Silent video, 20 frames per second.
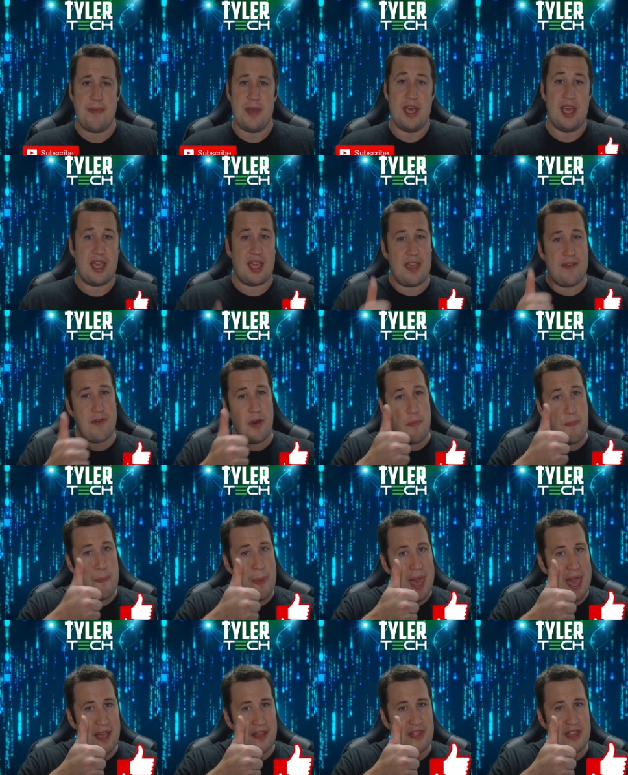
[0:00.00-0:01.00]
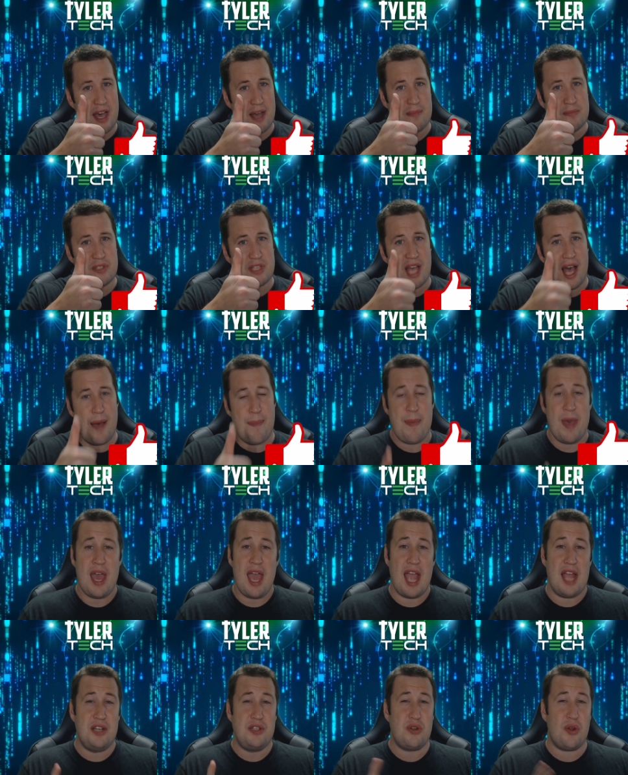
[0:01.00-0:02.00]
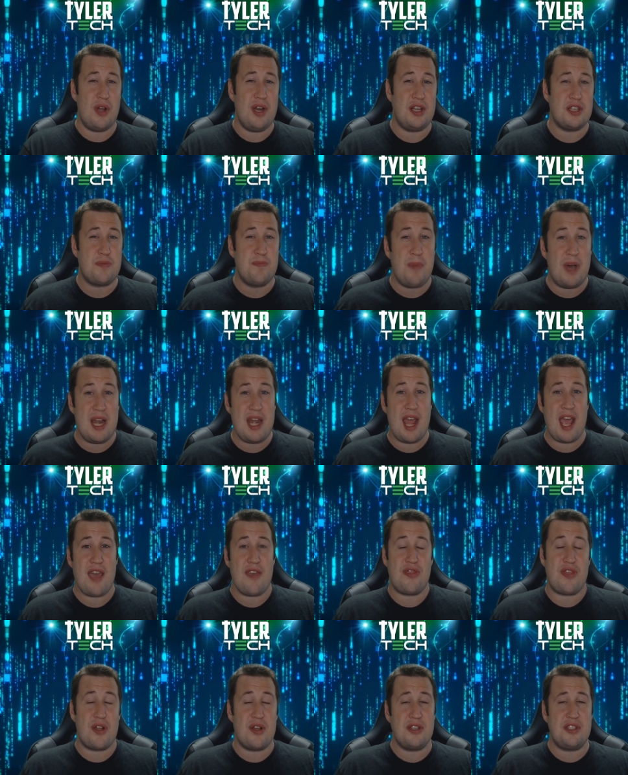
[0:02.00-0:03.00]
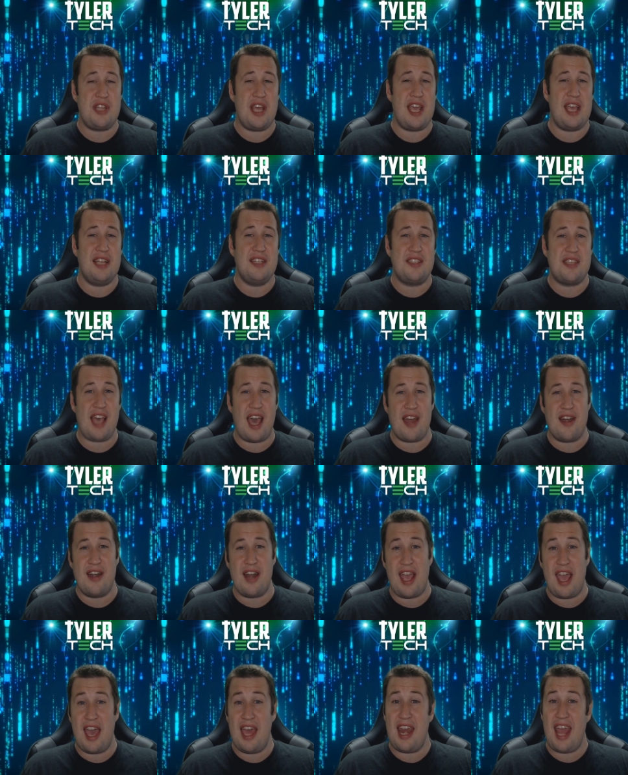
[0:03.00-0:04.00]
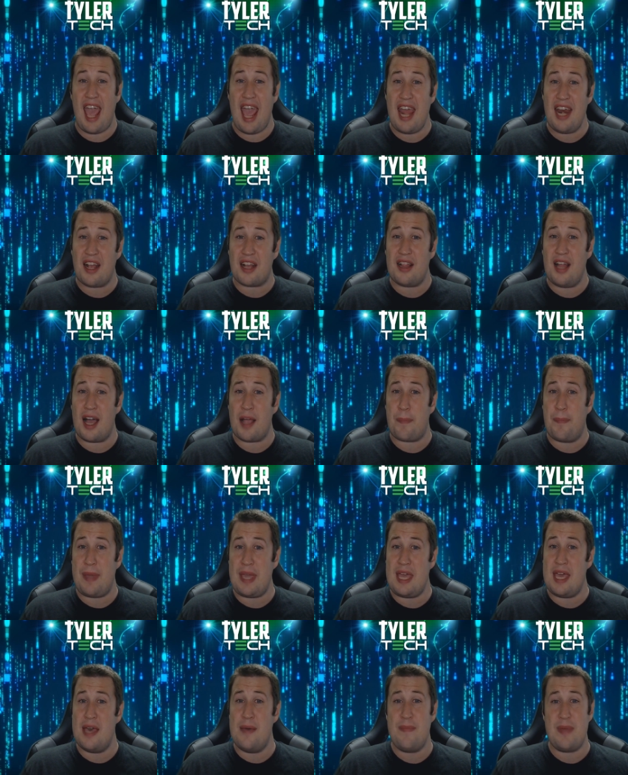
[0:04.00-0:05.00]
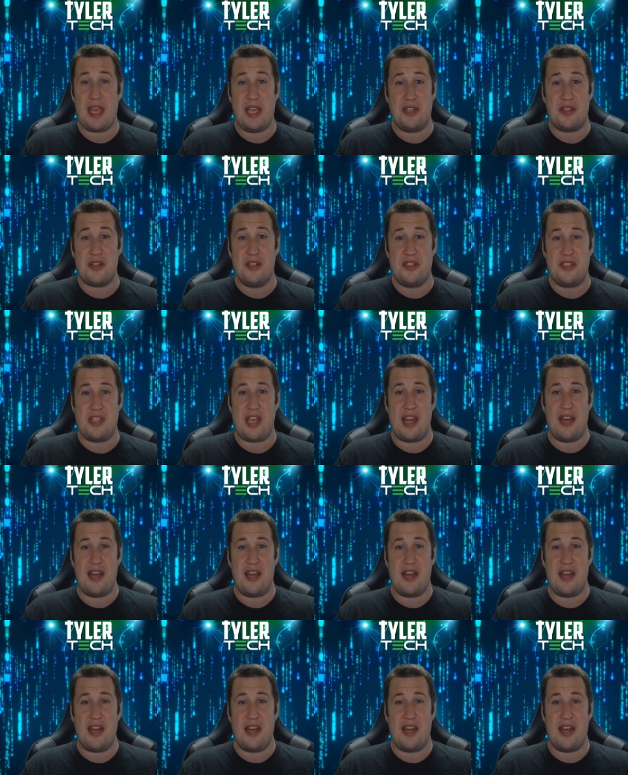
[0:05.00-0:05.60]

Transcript: give a big thumbs up, and join us Monday, Thursday, and Saturday at 8:00 p.m. Eastern Standard